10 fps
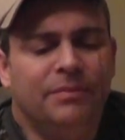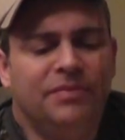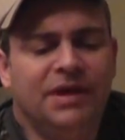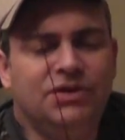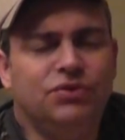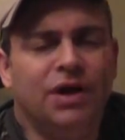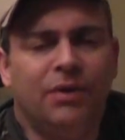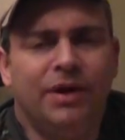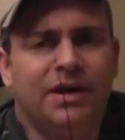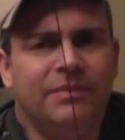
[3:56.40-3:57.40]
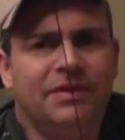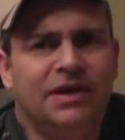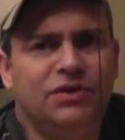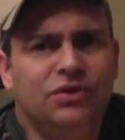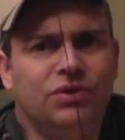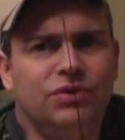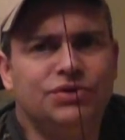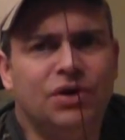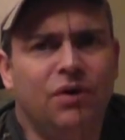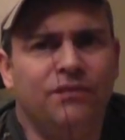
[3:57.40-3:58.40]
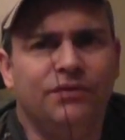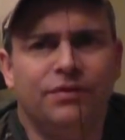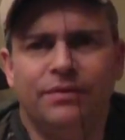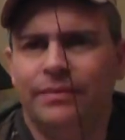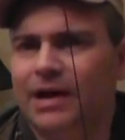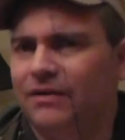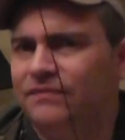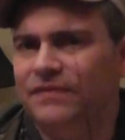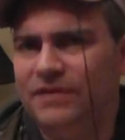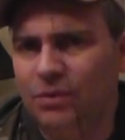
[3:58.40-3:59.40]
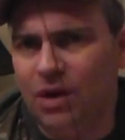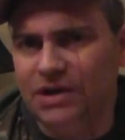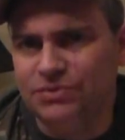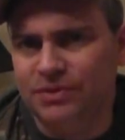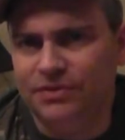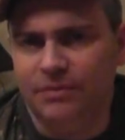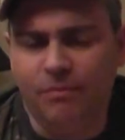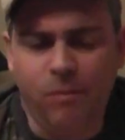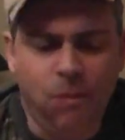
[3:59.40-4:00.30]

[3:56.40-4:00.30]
They do not recommend that you use over about 50 watts with them.